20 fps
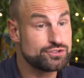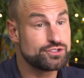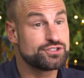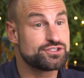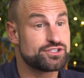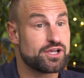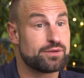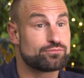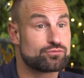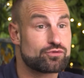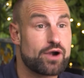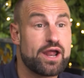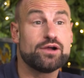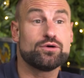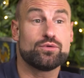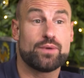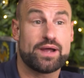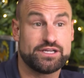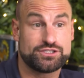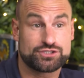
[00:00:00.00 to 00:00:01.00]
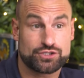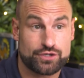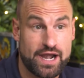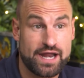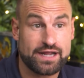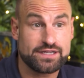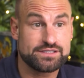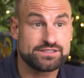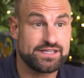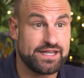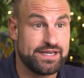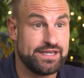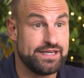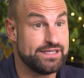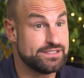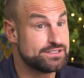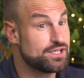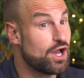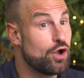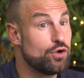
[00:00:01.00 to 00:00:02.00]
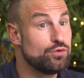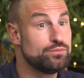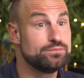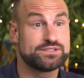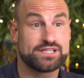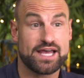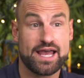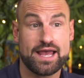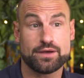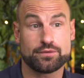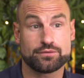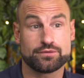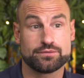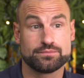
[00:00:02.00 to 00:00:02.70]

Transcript: to some railway tracks in his hometown.